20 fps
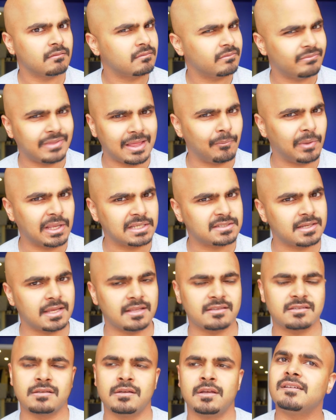If that makes
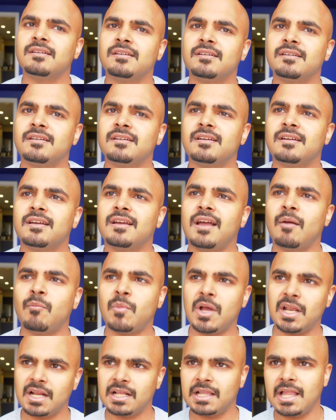sense. I'm
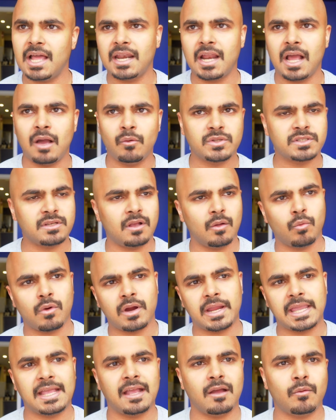kind of glad how it's all
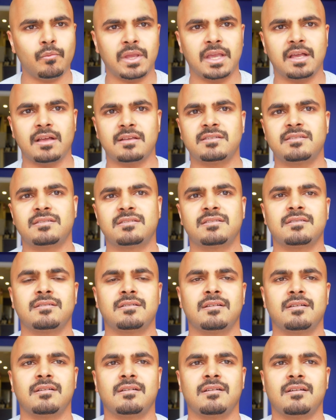working out because
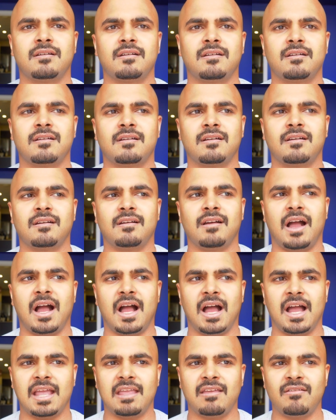
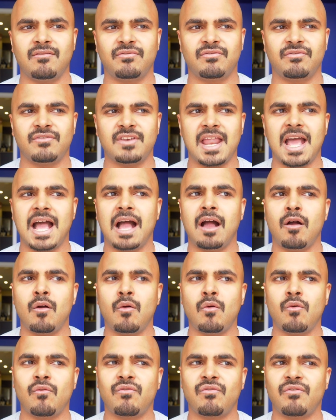I've
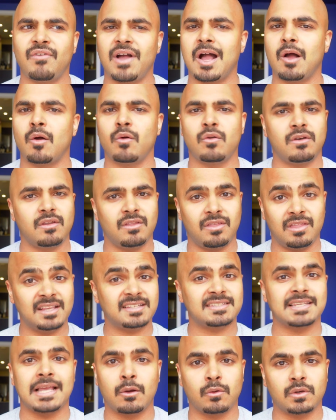now found
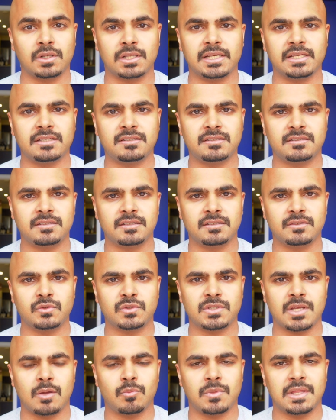this outlet to do
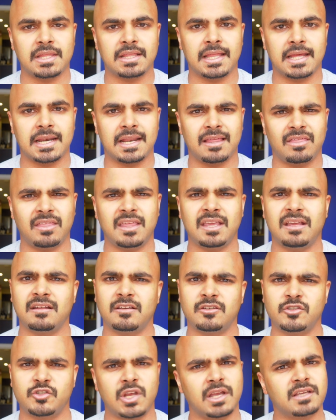something that I think
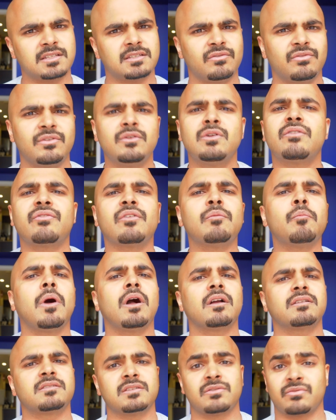checks a few different
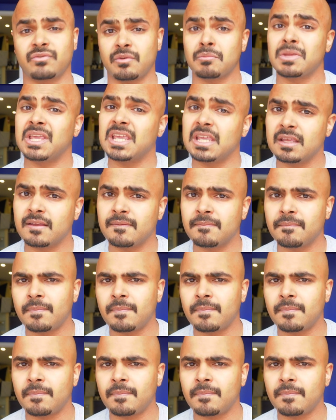boxes for me.